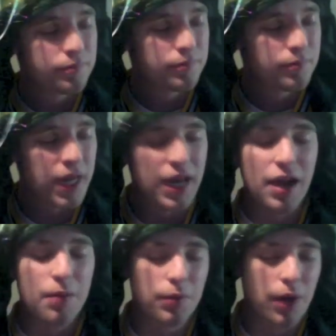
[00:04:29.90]
But hey,
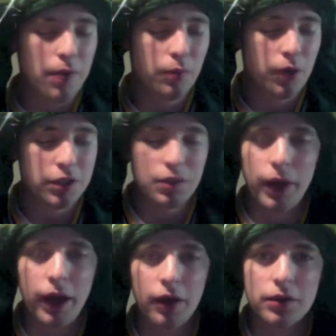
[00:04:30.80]
I've been watching the
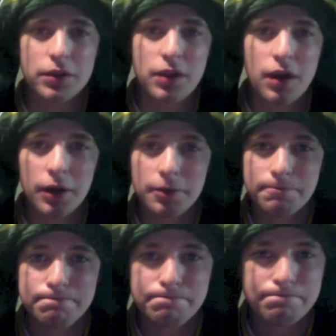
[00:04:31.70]
Packers talk
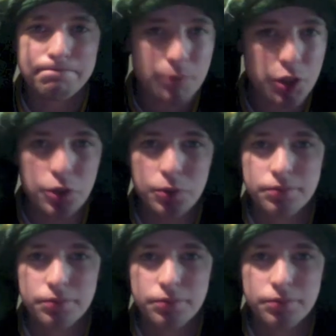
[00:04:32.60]
too.